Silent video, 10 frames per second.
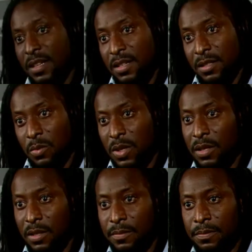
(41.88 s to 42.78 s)
in this
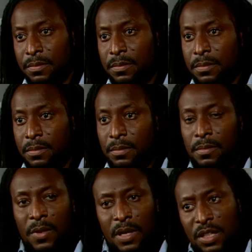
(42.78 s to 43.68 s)
world.
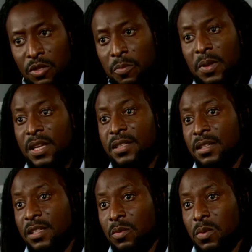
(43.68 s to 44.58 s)
A new place
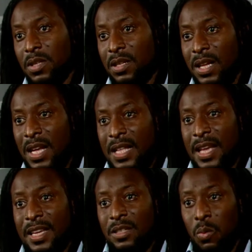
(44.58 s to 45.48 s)
in this world
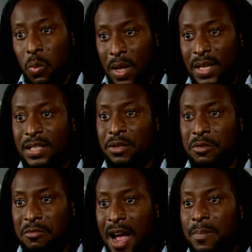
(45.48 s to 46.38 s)
that is willing to
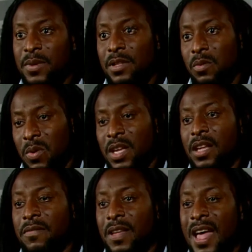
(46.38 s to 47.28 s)
grapple
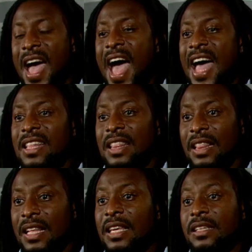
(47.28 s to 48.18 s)
with at
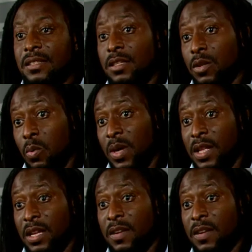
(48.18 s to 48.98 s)
least the twin,